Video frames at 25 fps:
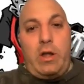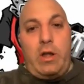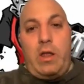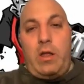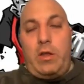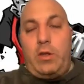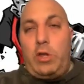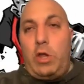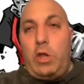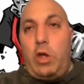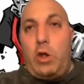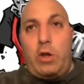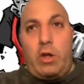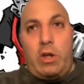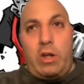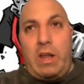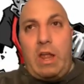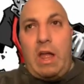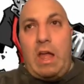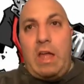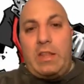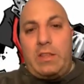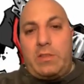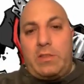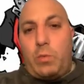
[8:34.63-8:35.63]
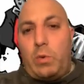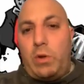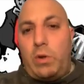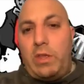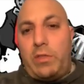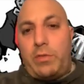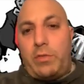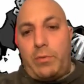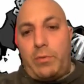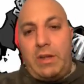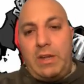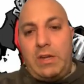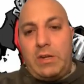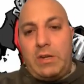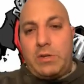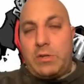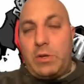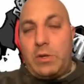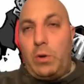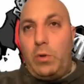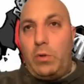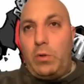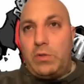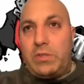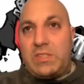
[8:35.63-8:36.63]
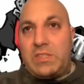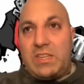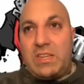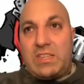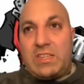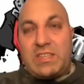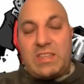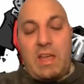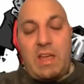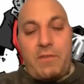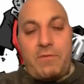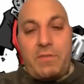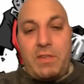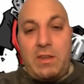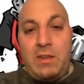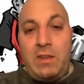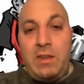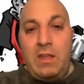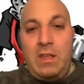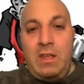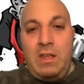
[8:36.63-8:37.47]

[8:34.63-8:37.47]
A younger guy, 23 years old, 6'7".